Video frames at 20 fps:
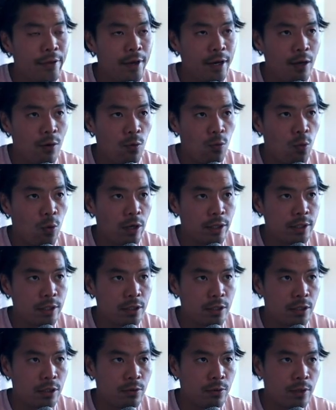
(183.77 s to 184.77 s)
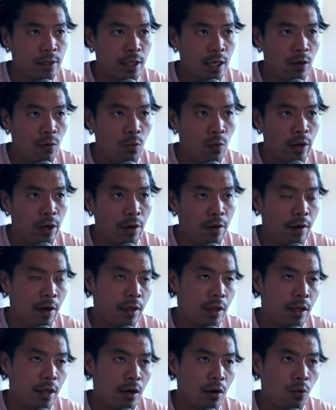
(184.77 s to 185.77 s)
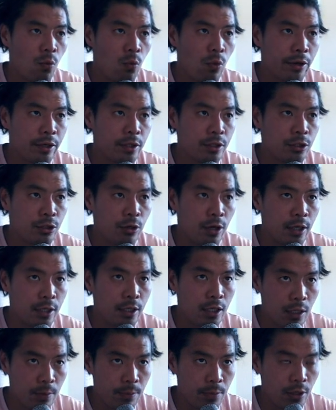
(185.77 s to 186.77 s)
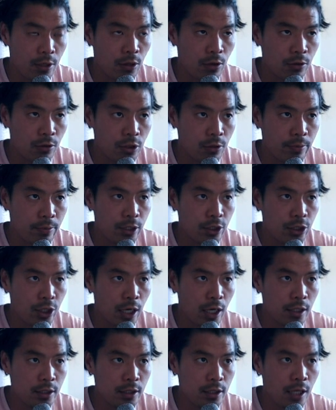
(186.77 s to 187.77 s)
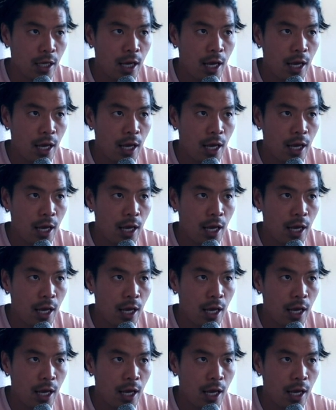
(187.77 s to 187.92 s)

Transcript: I wasn't doing that well, I think, was trying to keep it close to my chest.